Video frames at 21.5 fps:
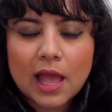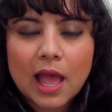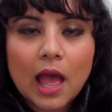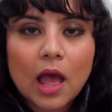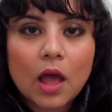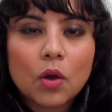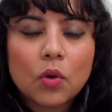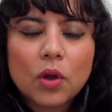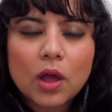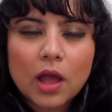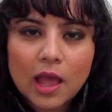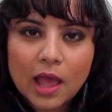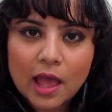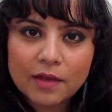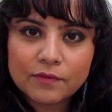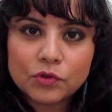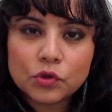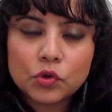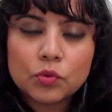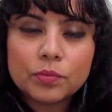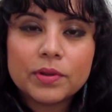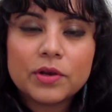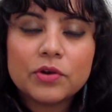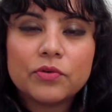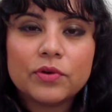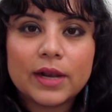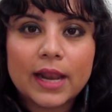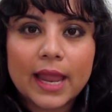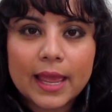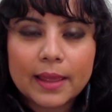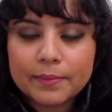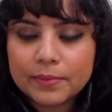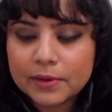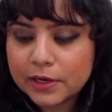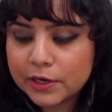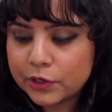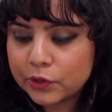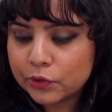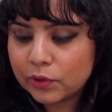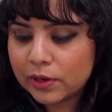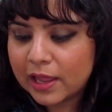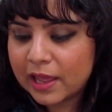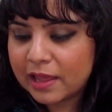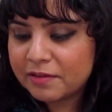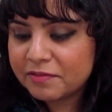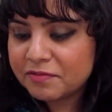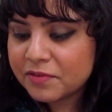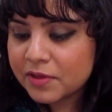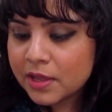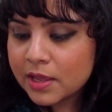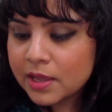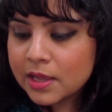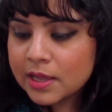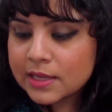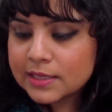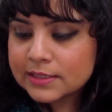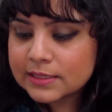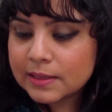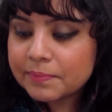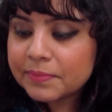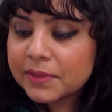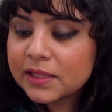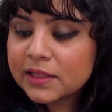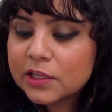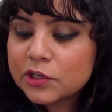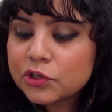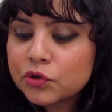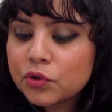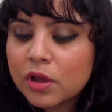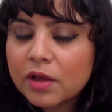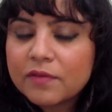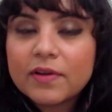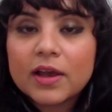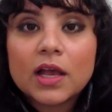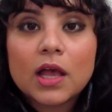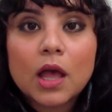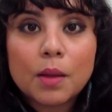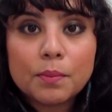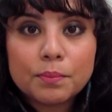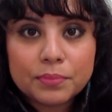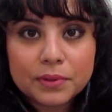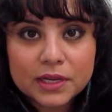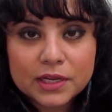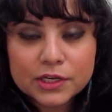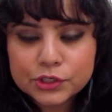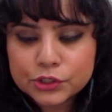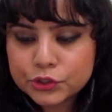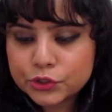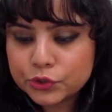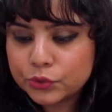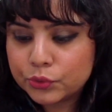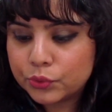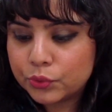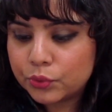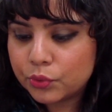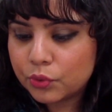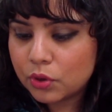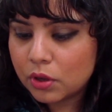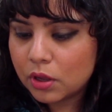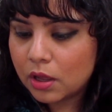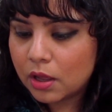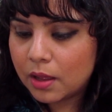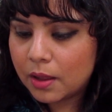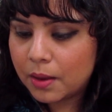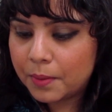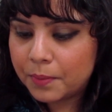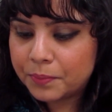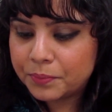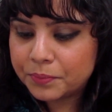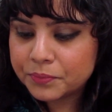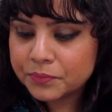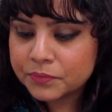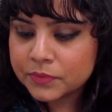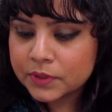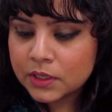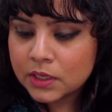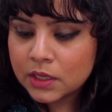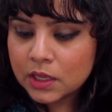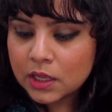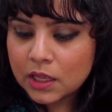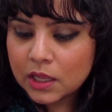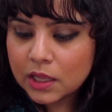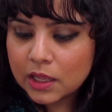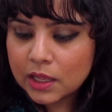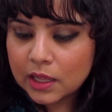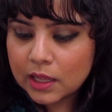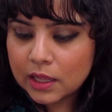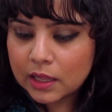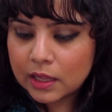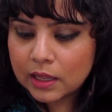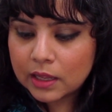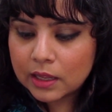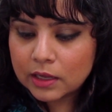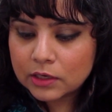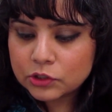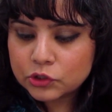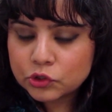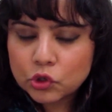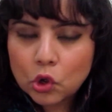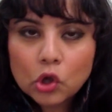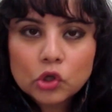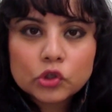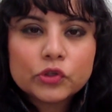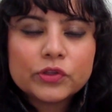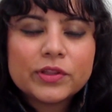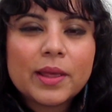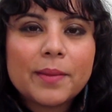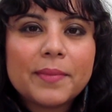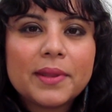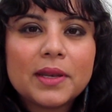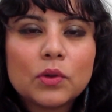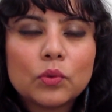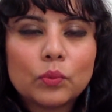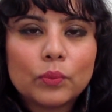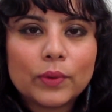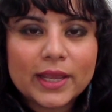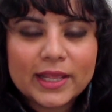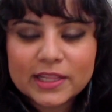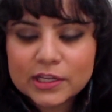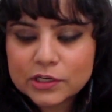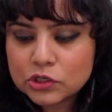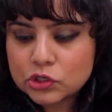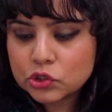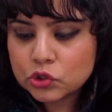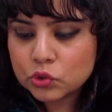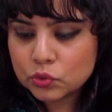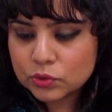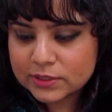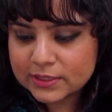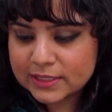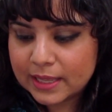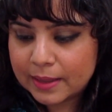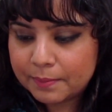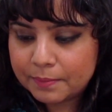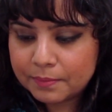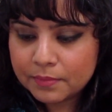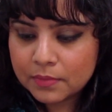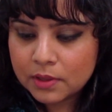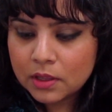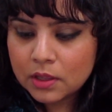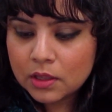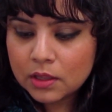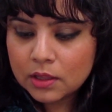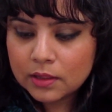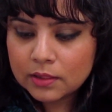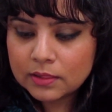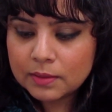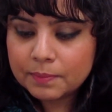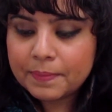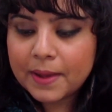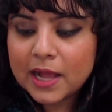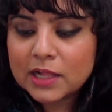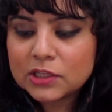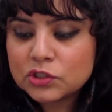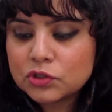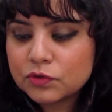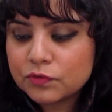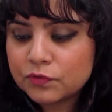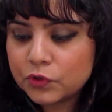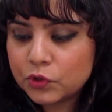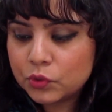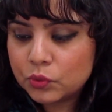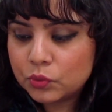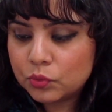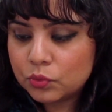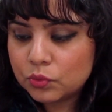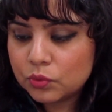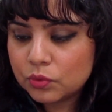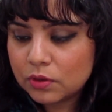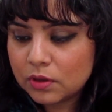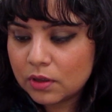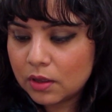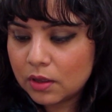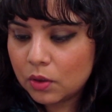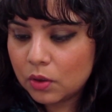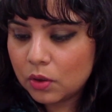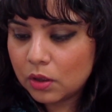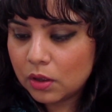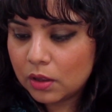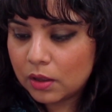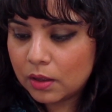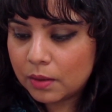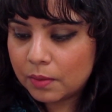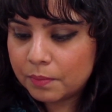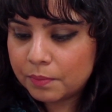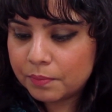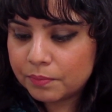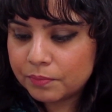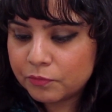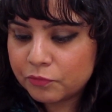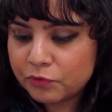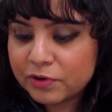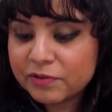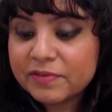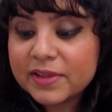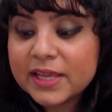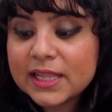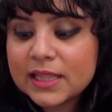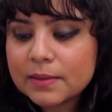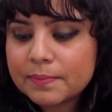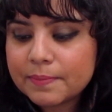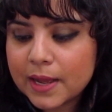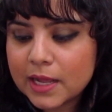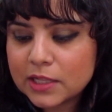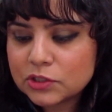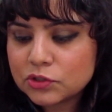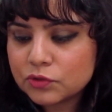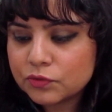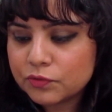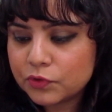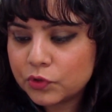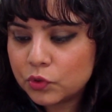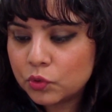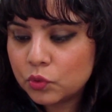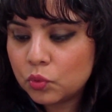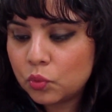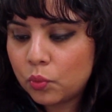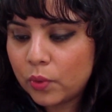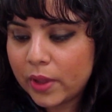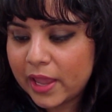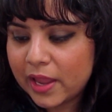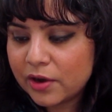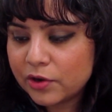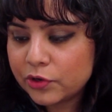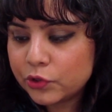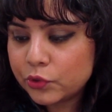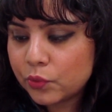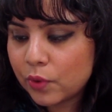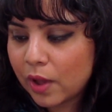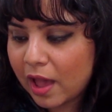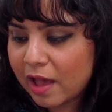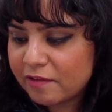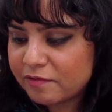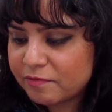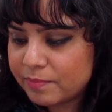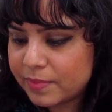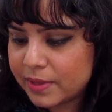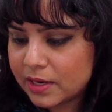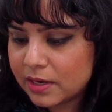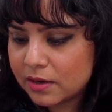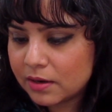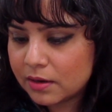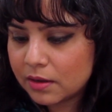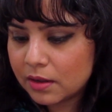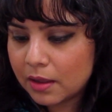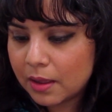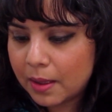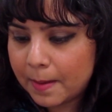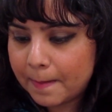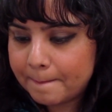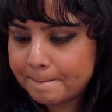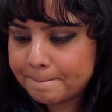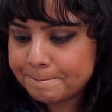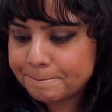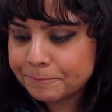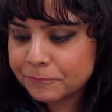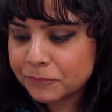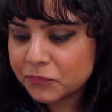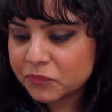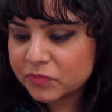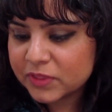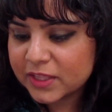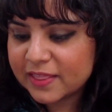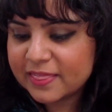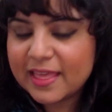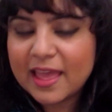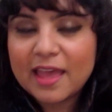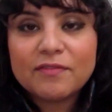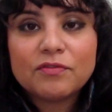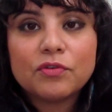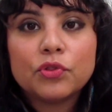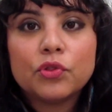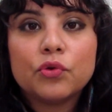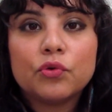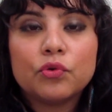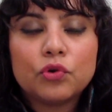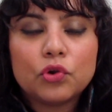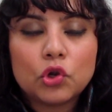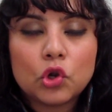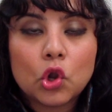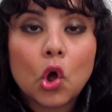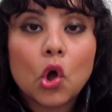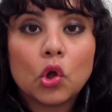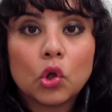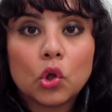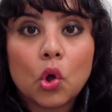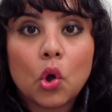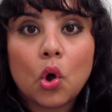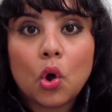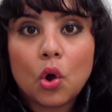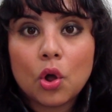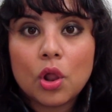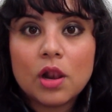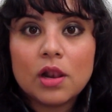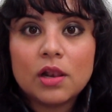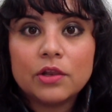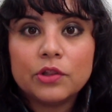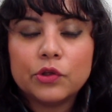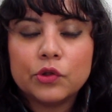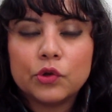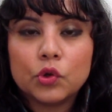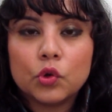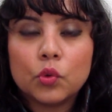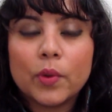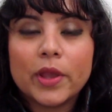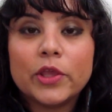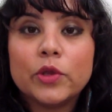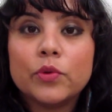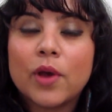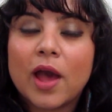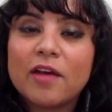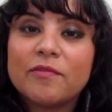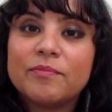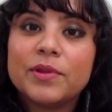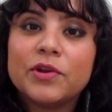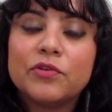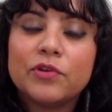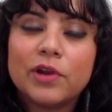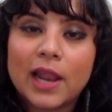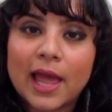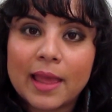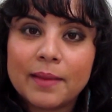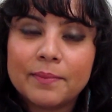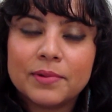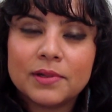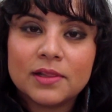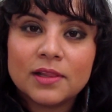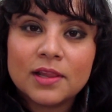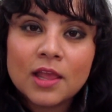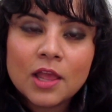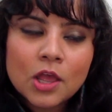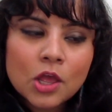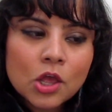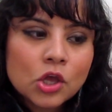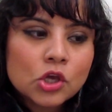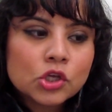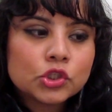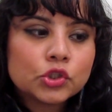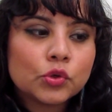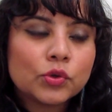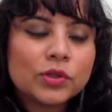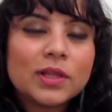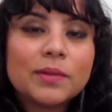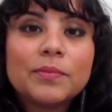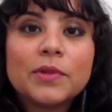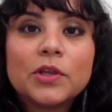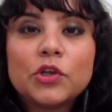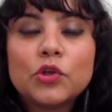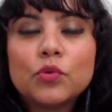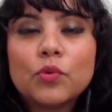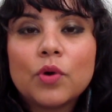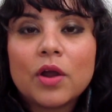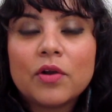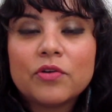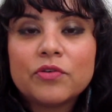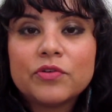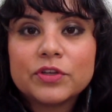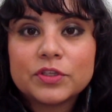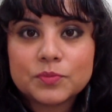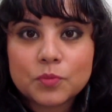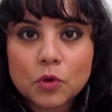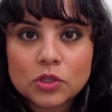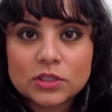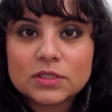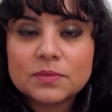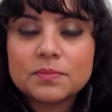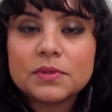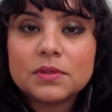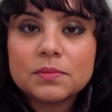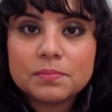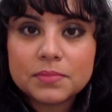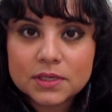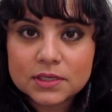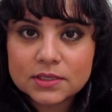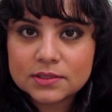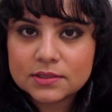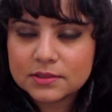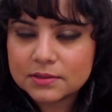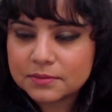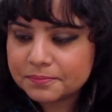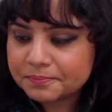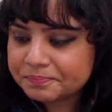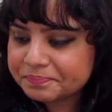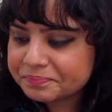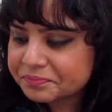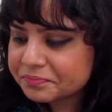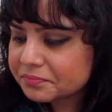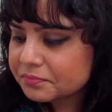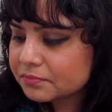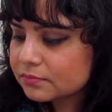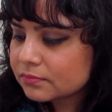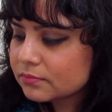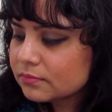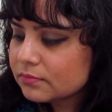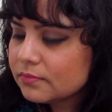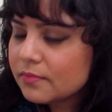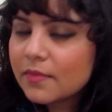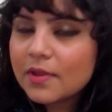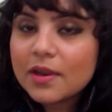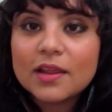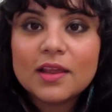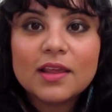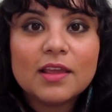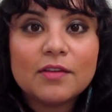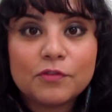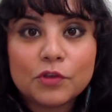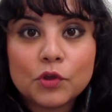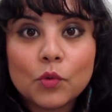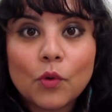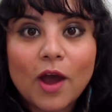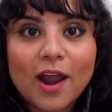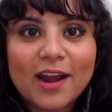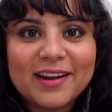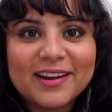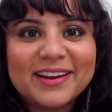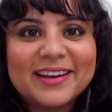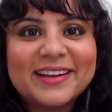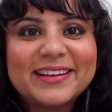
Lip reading: How have you been reliable in your life? Something that you have accomplished, you know, talk to them in a way that shows them the parts of you, reveal the parts of you where you have been there for the long haul, you know, where you have been reliable. Show them that you are a responsible person, if you are.